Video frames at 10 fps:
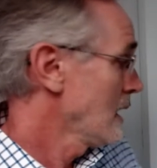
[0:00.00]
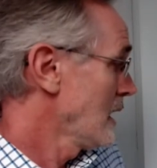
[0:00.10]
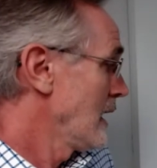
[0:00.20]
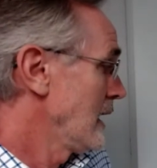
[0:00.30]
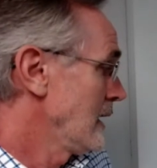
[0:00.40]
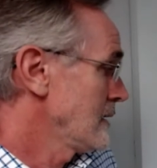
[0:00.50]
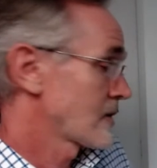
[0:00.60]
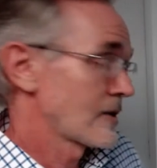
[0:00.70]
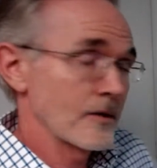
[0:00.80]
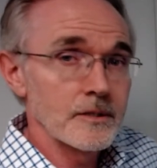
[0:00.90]
and
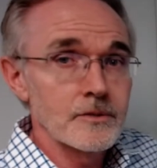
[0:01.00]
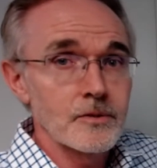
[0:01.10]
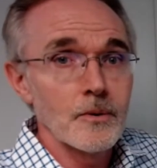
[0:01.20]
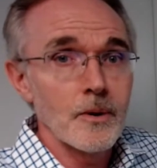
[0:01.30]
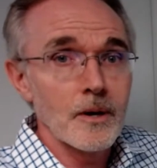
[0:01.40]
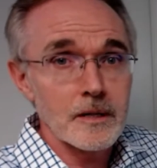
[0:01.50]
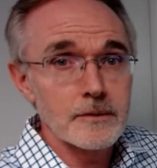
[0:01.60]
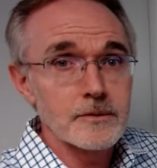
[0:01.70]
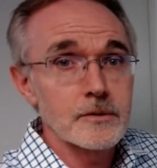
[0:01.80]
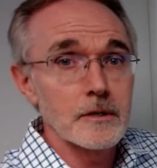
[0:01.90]
securely to our
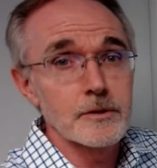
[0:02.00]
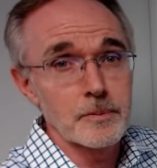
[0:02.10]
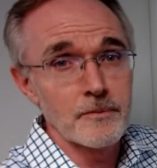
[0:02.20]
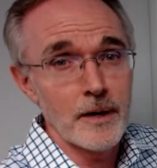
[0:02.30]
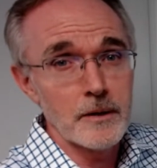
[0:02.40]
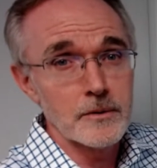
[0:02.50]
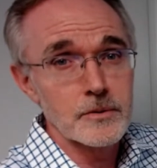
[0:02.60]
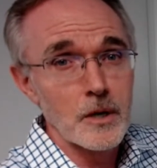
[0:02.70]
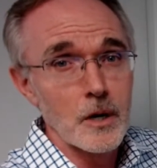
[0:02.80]
cloud service providers